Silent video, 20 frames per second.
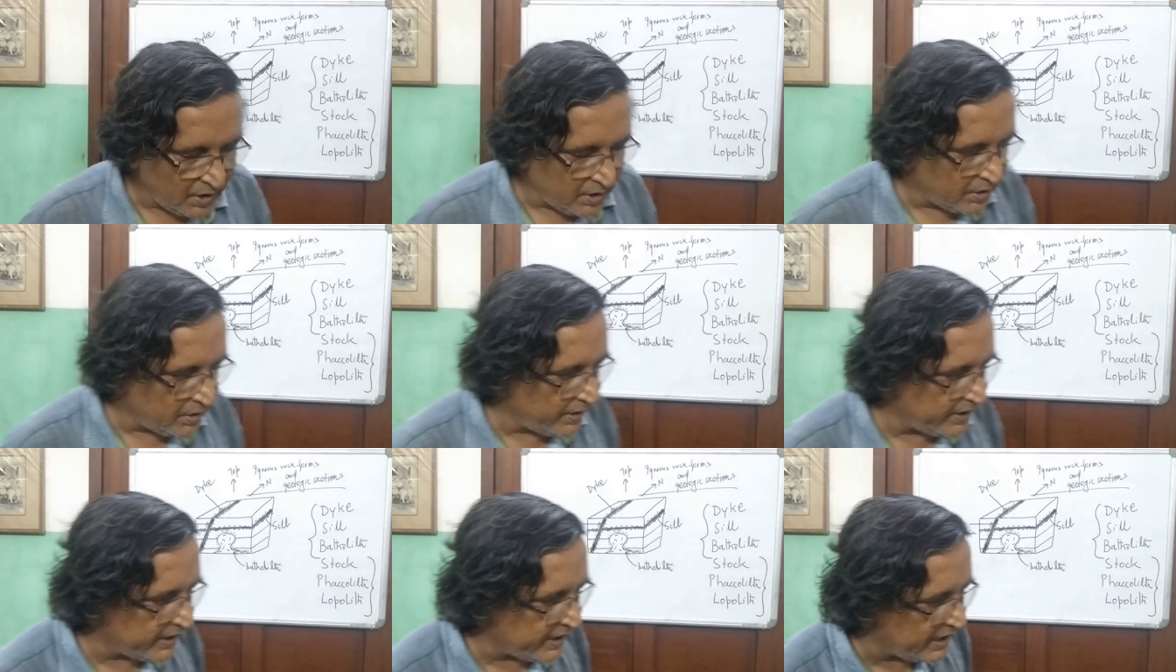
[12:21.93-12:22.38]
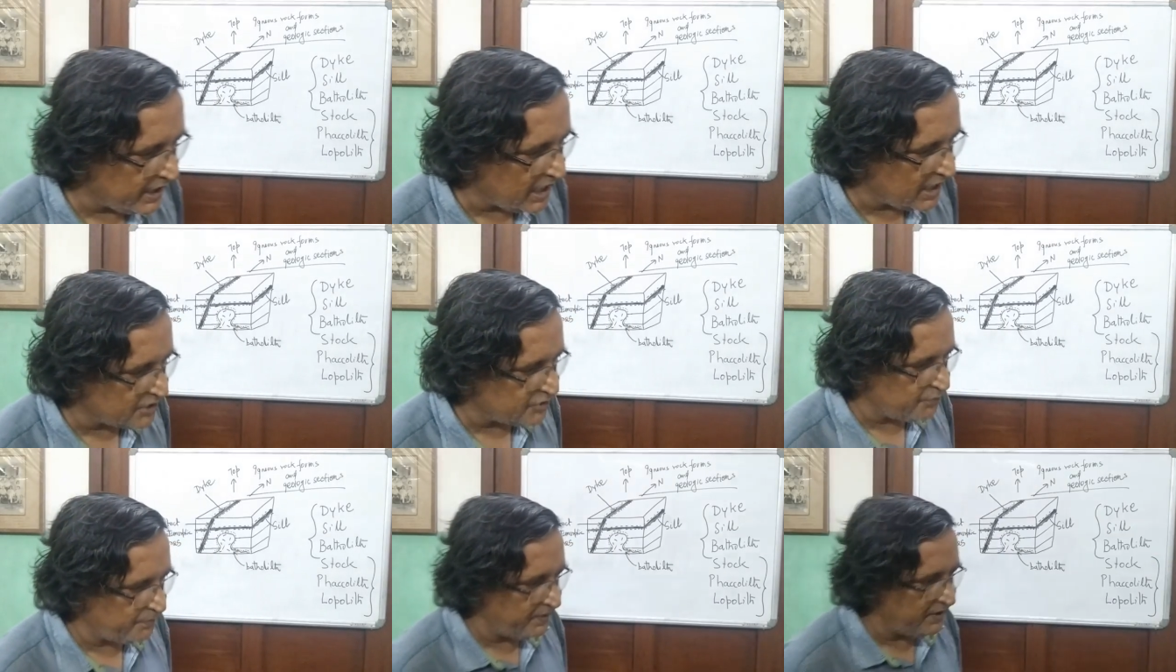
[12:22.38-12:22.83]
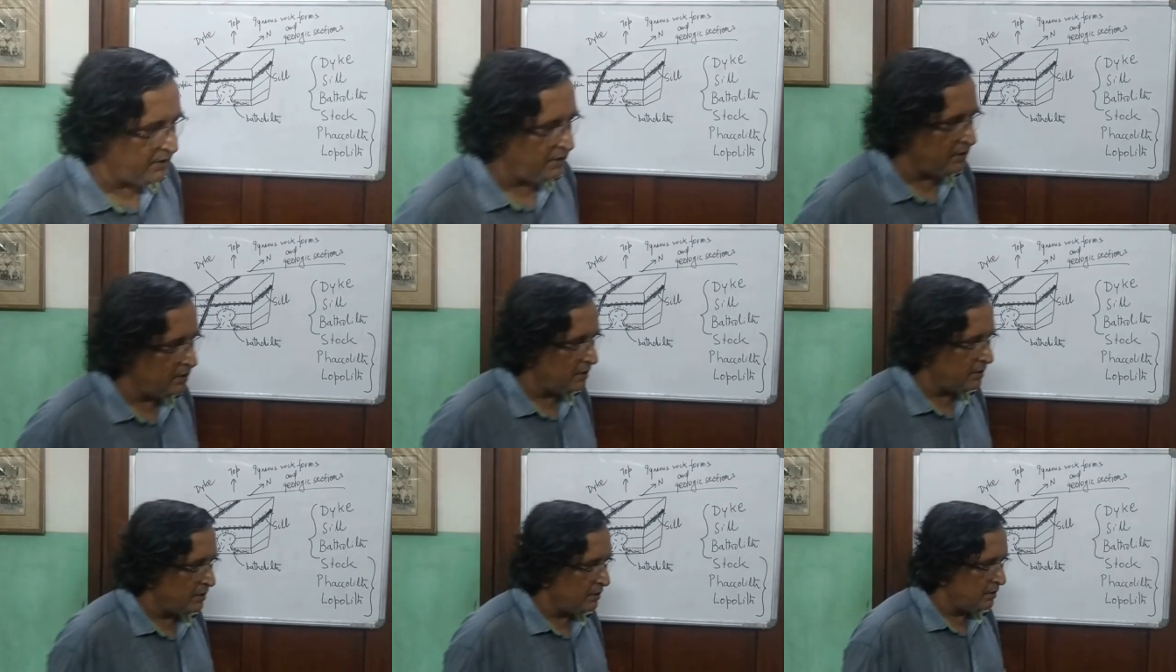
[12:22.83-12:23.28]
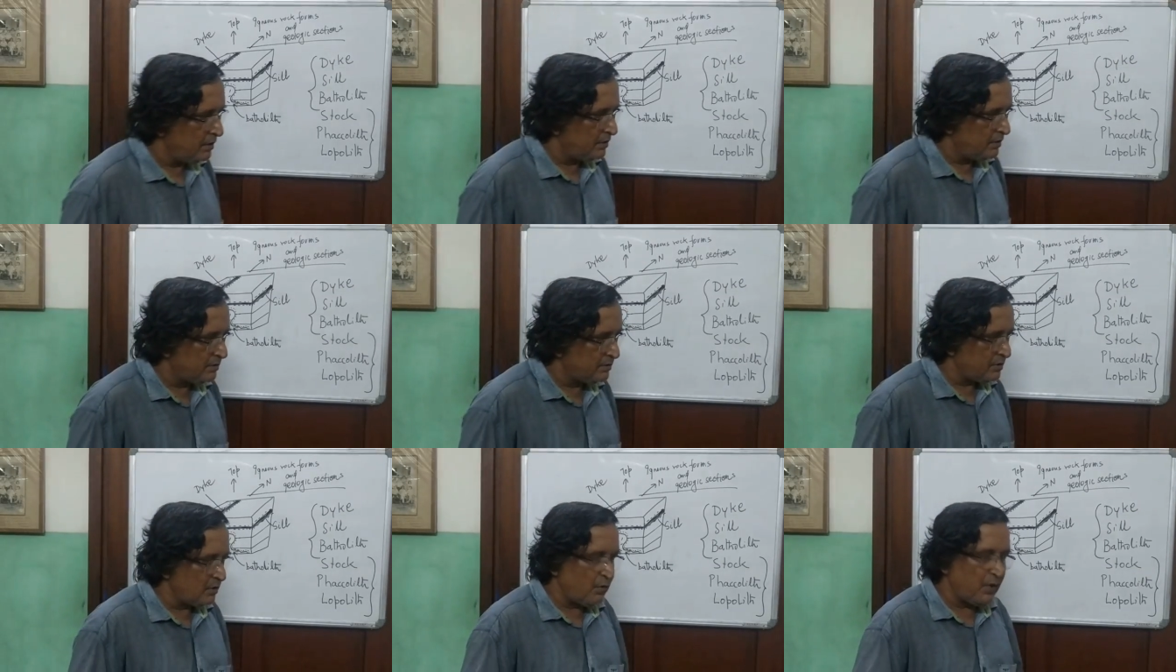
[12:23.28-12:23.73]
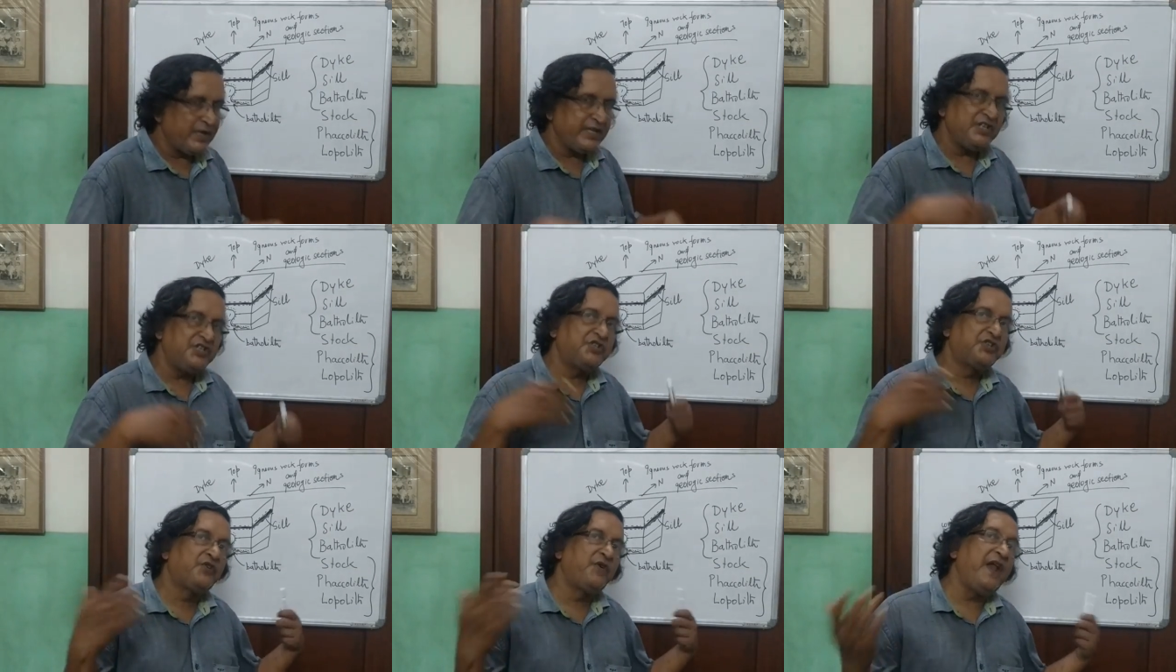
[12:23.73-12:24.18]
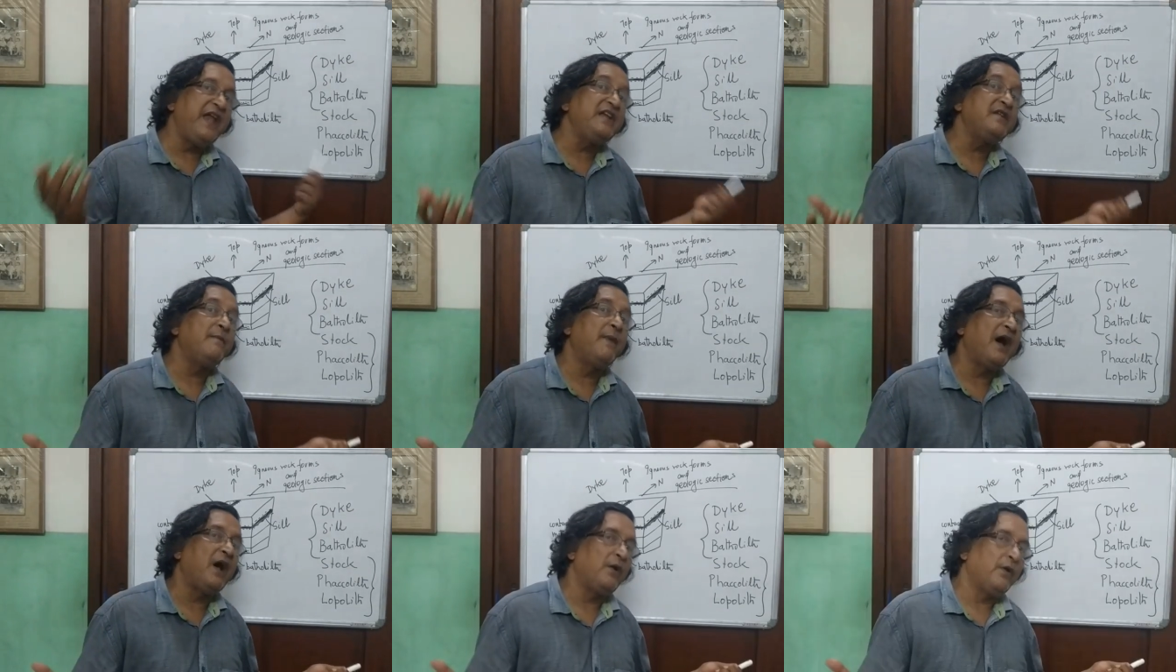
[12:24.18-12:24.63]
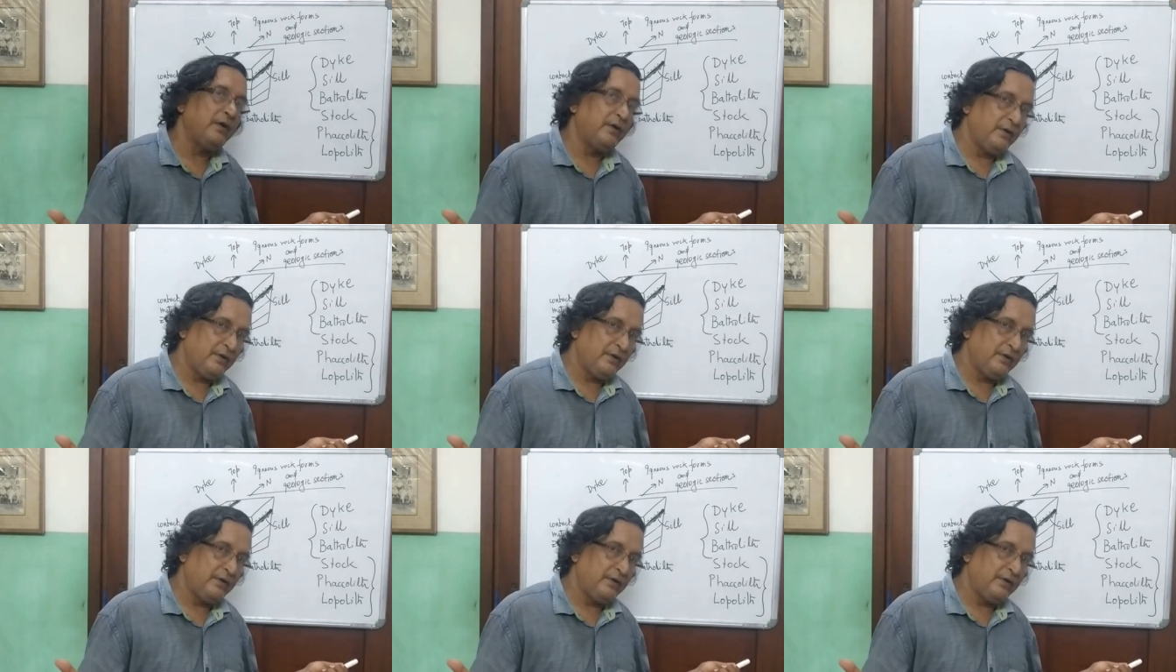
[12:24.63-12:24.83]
Now you can ask me, so what is great about it?